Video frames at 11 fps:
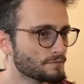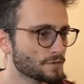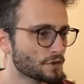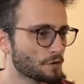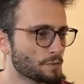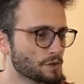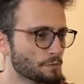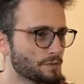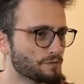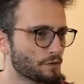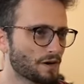so bishop
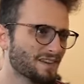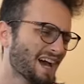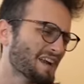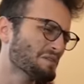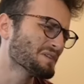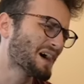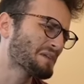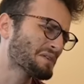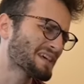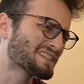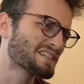b four. I don't, I
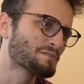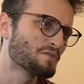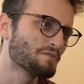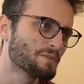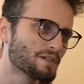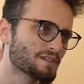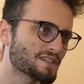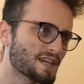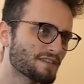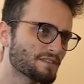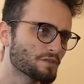don't like this move because
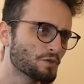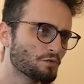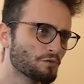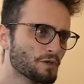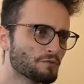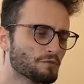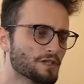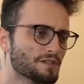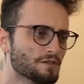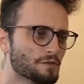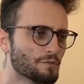there's no real
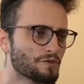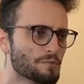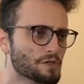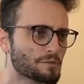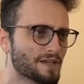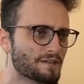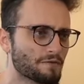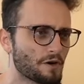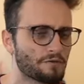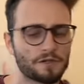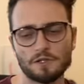reason to move the bishop that
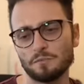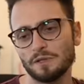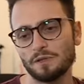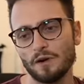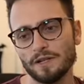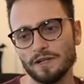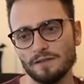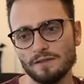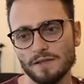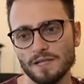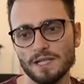far if it can just be targeted.
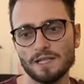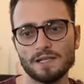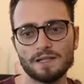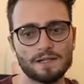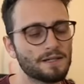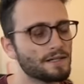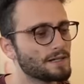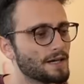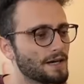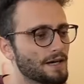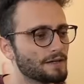
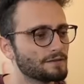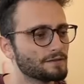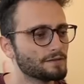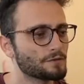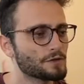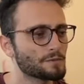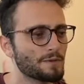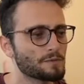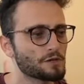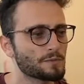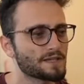Uh, we just play
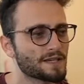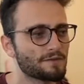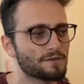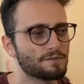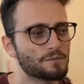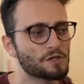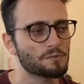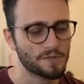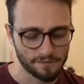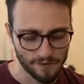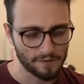bishop e seven. Bishop
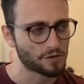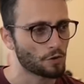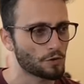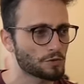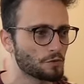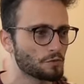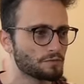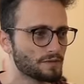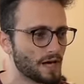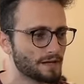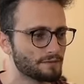c five is also
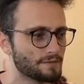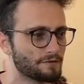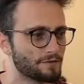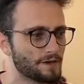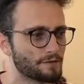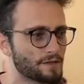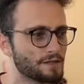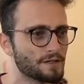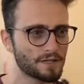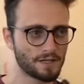not the favorite